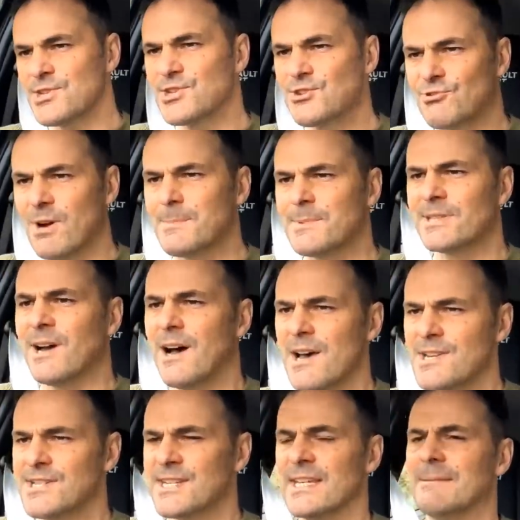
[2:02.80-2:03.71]
to scrub
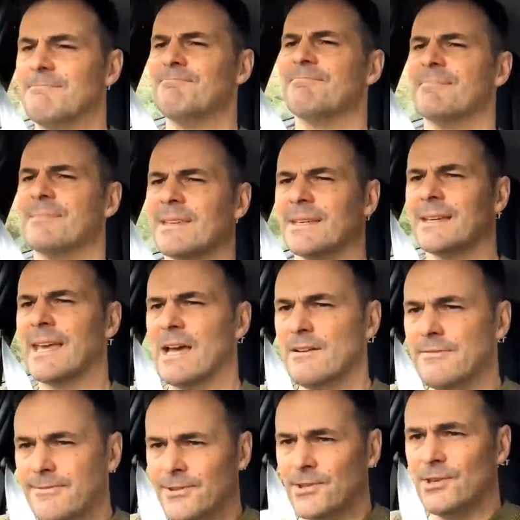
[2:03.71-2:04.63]
tyres in,
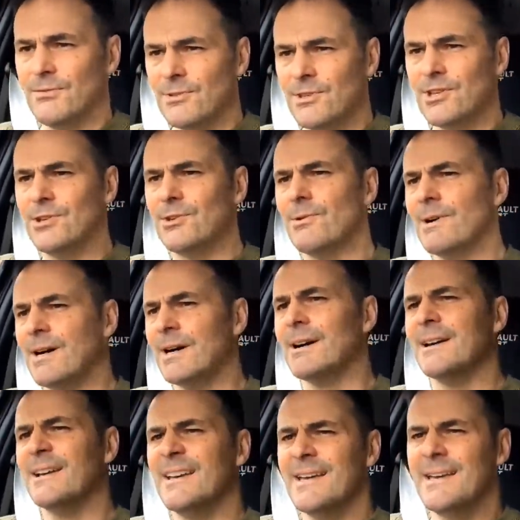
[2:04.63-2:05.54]
get a few
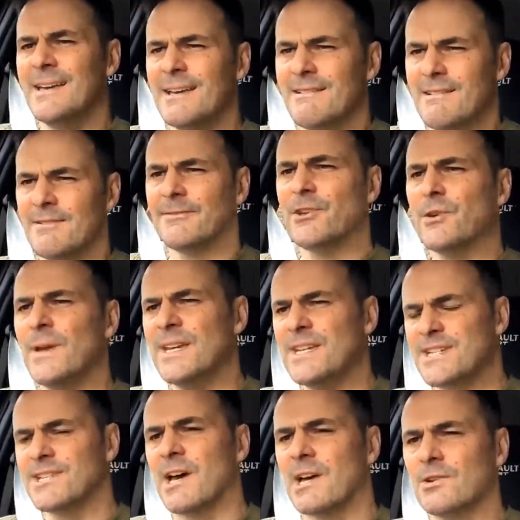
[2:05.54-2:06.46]

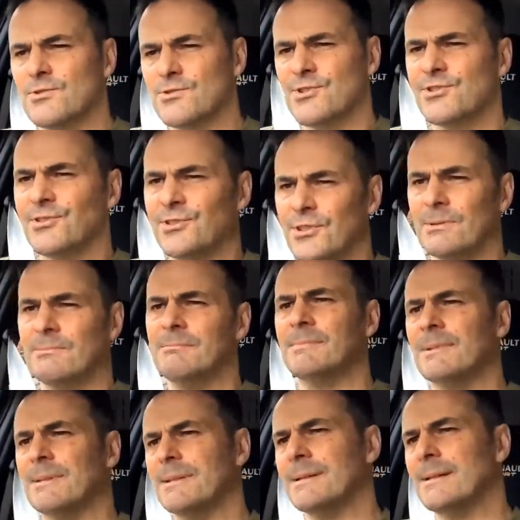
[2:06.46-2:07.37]
heat cycles through
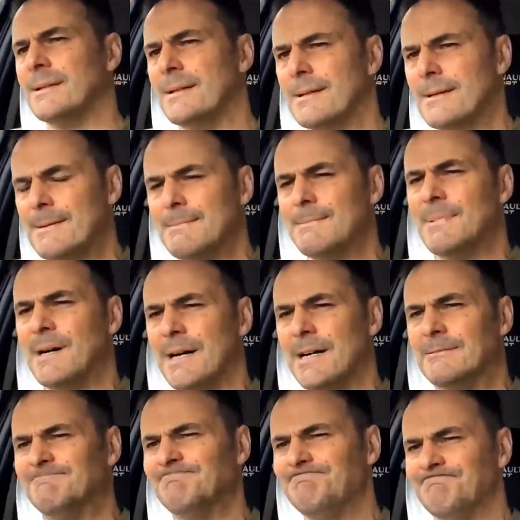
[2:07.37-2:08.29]
them.
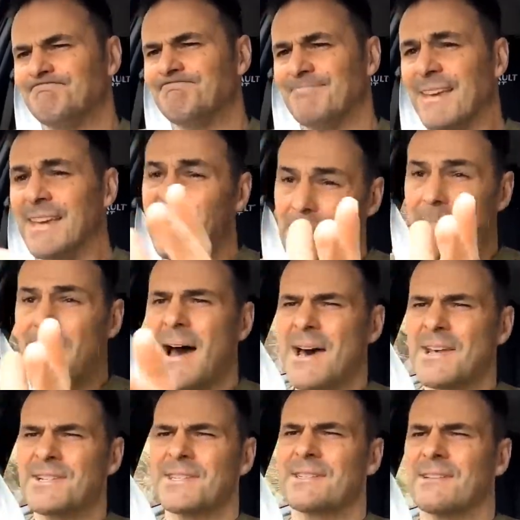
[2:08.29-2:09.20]
In the
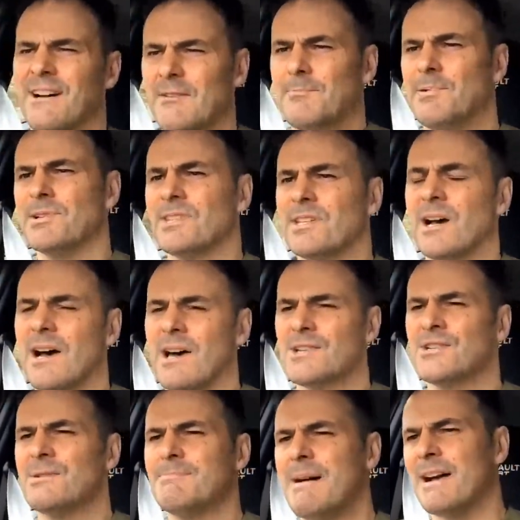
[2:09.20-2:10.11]
past, I put
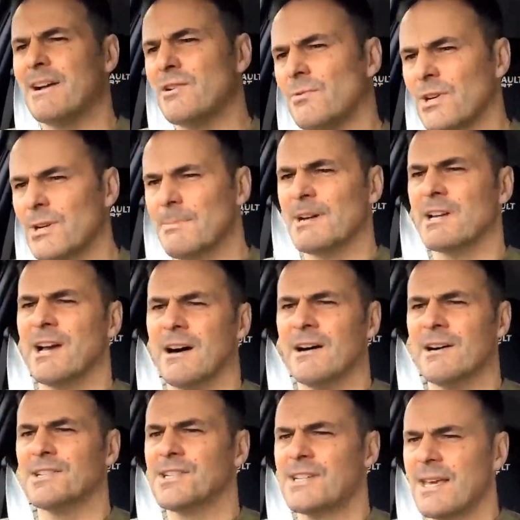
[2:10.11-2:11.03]
tyres on the back of one of my
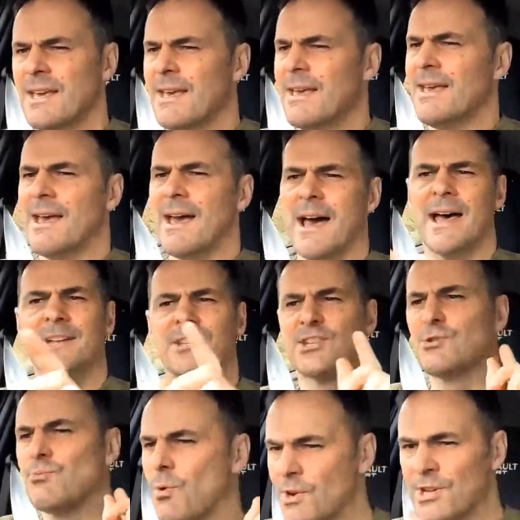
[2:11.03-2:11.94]
cars and it
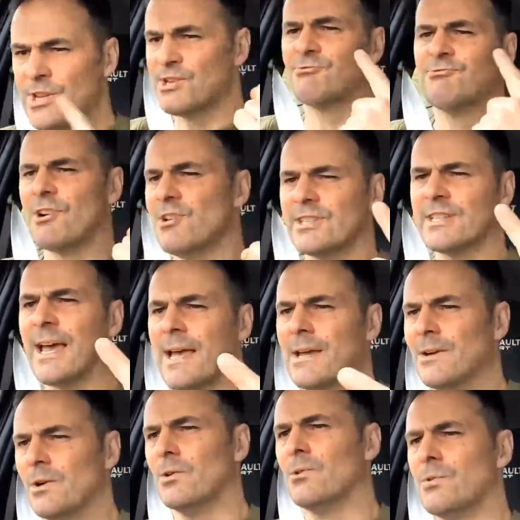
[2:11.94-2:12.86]
just wanted to
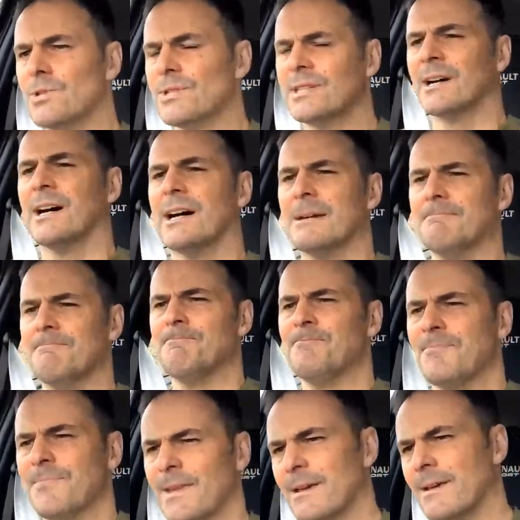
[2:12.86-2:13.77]
rotate all the
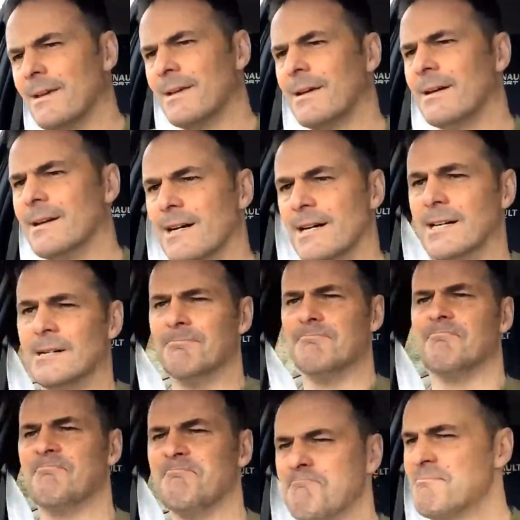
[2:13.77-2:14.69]
time.
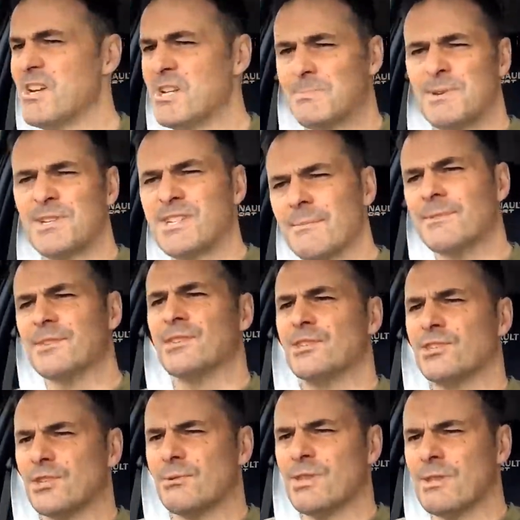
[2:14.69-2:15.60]
Must be something
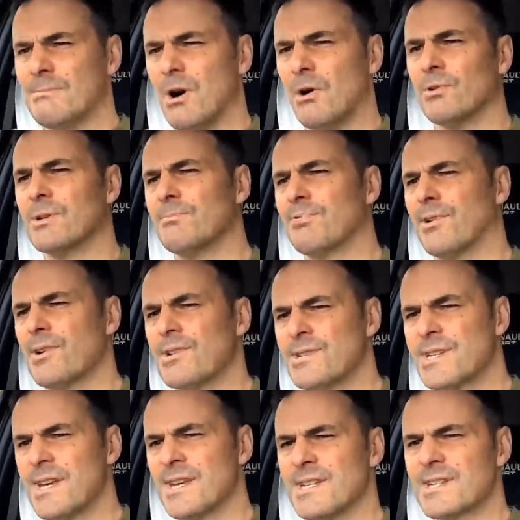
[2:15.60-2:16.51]
to do with the moulding
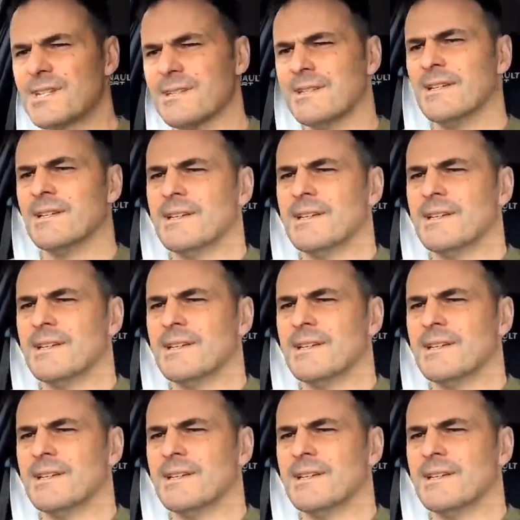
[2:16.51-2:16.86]
process.